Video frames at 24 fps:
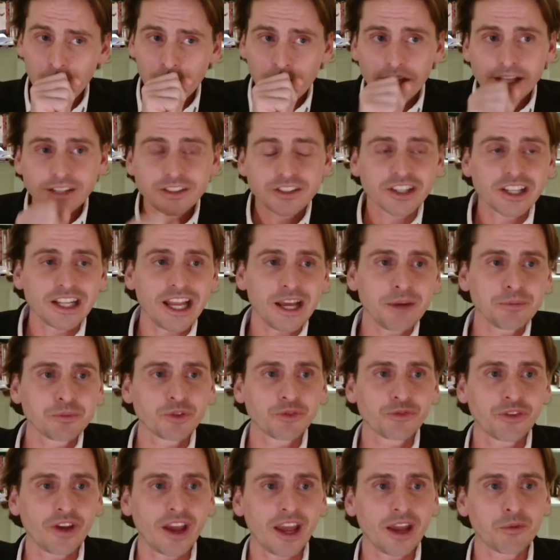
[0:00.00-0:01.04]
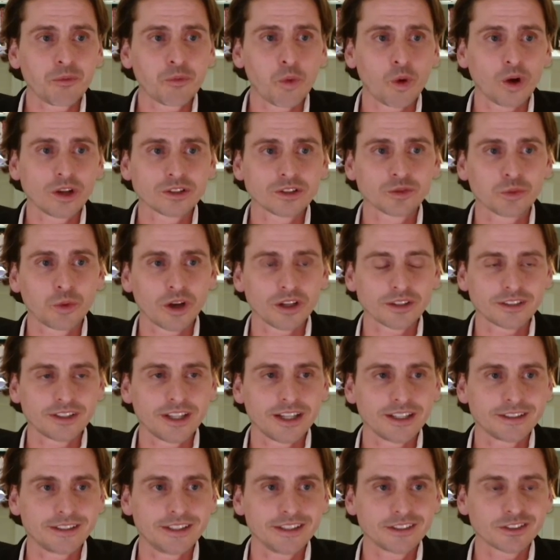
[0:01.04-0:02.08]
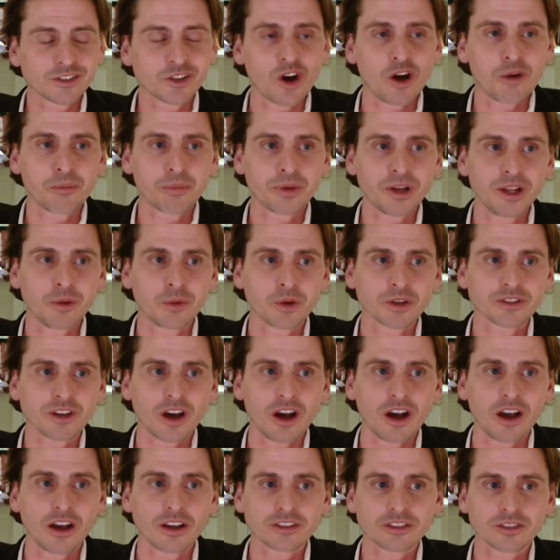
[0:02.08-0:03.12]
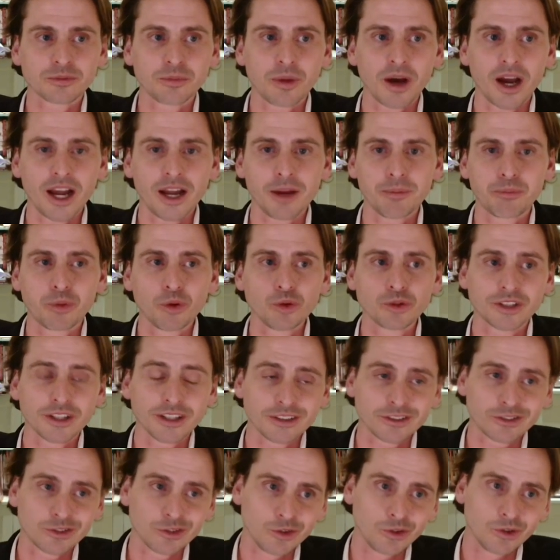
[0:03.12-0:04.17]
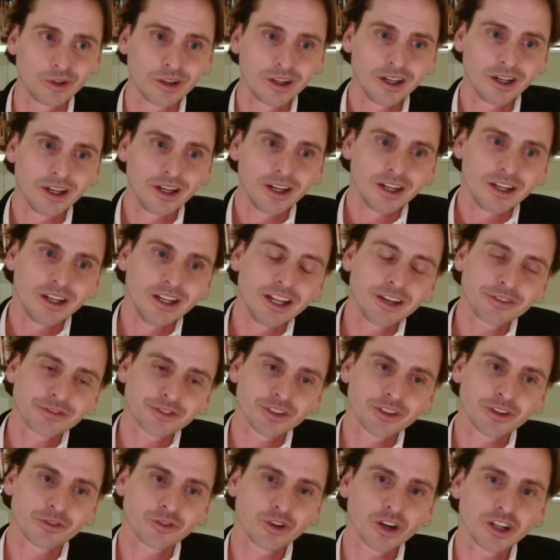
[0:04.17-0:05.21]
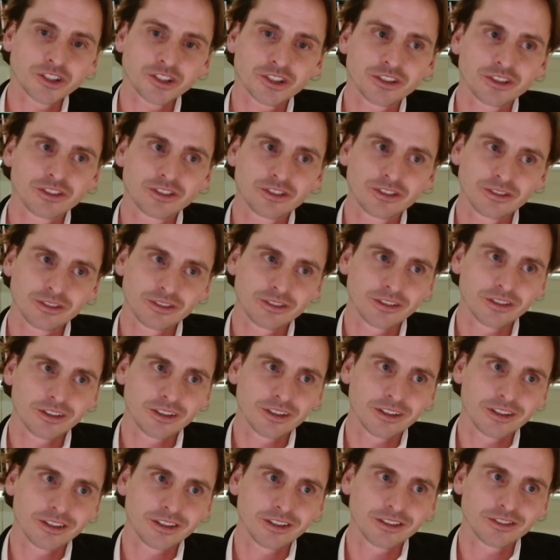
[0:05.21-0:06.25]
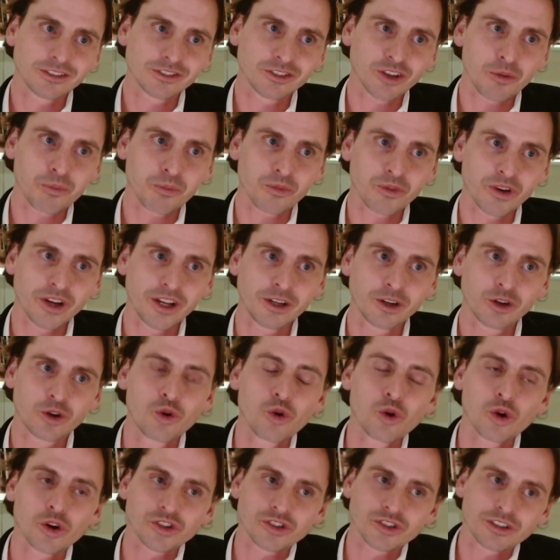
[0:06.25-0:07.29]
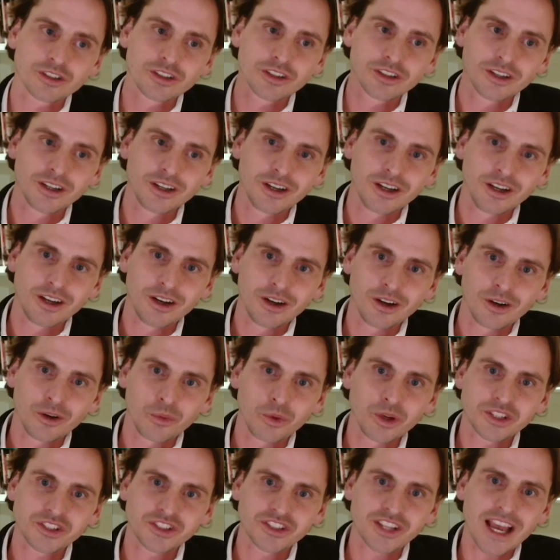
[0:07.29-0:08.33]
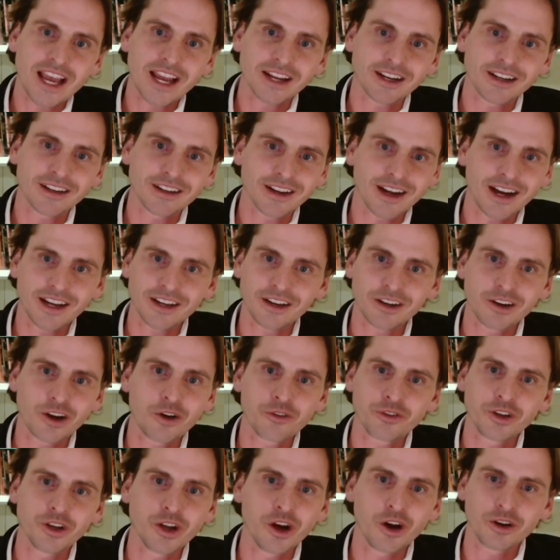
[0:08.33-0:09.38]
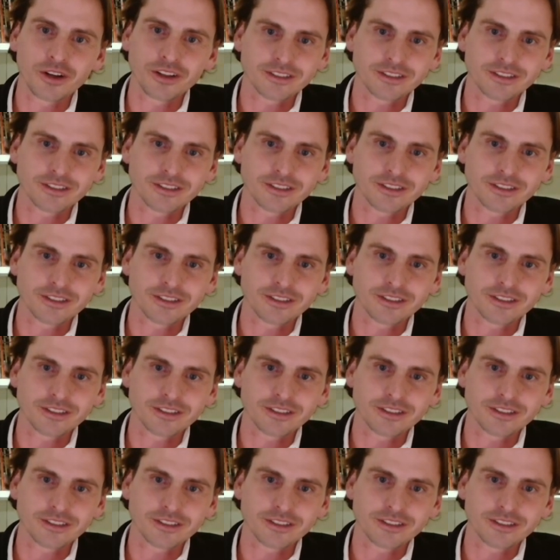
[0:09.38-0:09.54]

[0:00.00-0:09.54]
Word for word: its claim to fame once was that this company was asked by Putin to lift a Russian uh, submarine Kursk, which sank. I don't know if you know